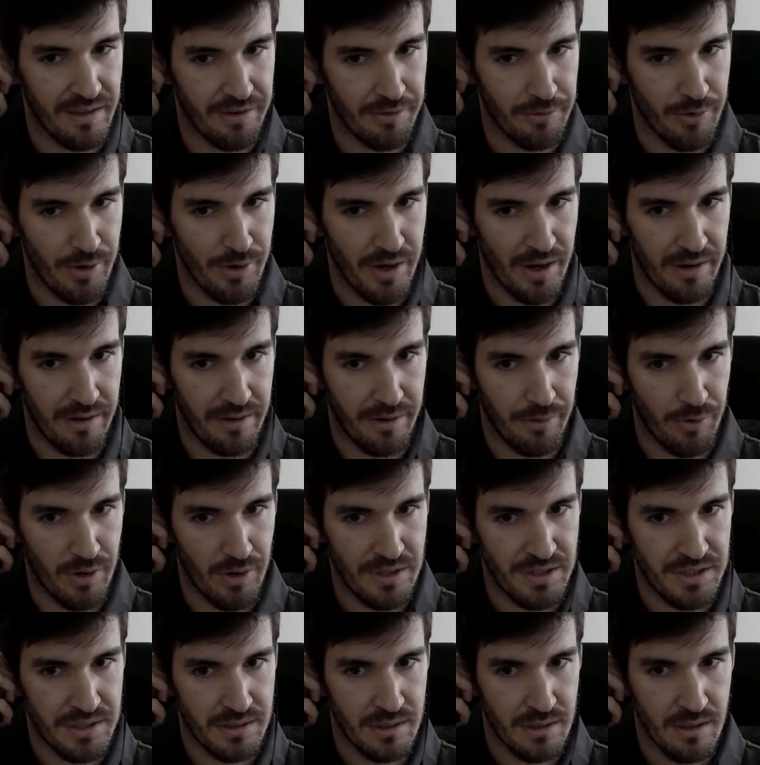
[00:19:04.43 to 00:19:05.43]
and
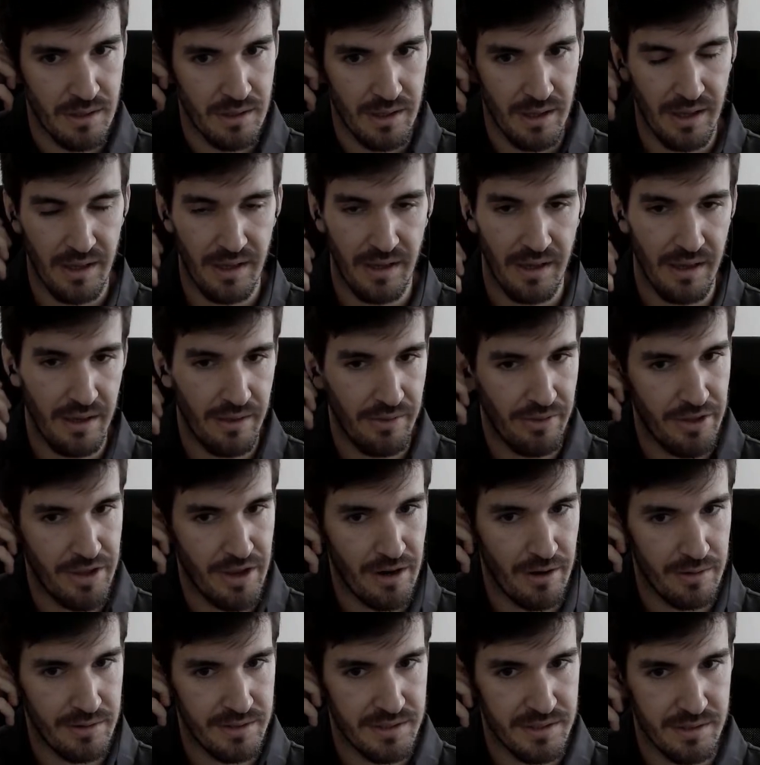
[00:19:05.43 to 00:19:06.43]
enriched, they
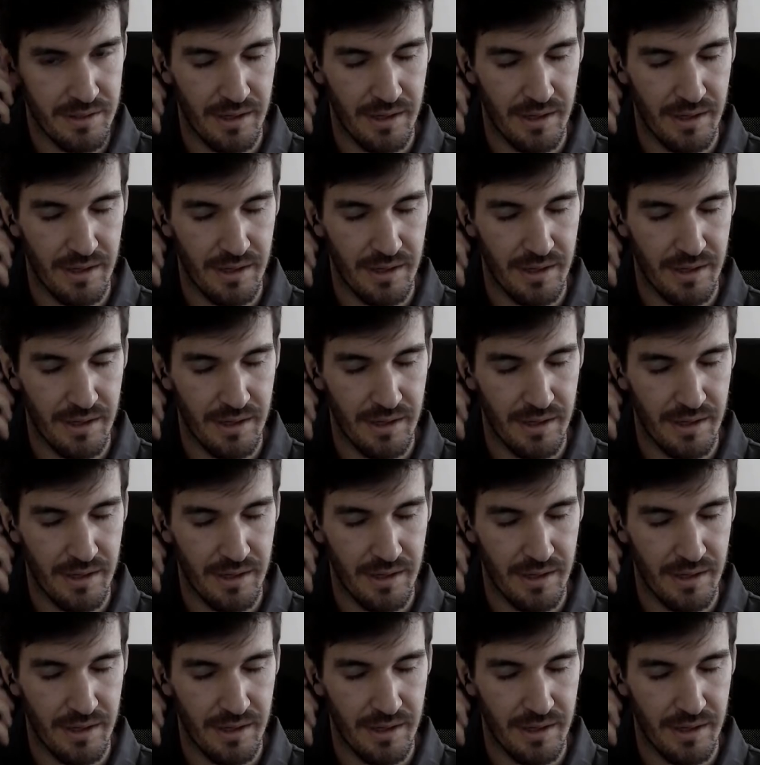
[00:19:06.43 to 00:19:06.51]
are